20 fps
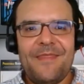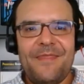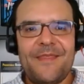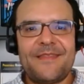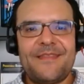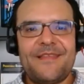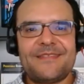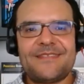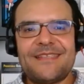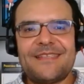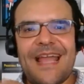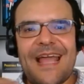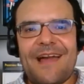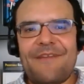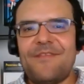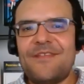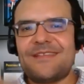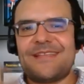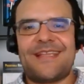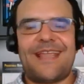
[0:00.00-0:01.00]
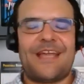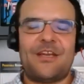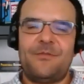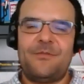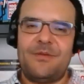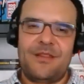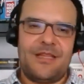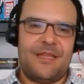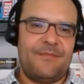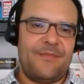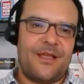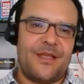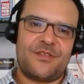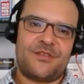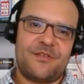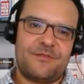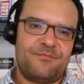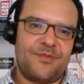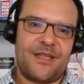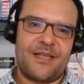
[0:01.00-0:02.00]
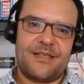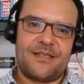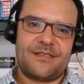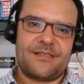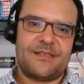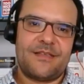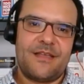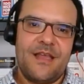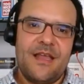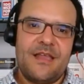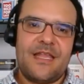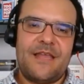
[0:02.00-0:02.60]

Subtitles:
that doesn't have these accountability measures in place.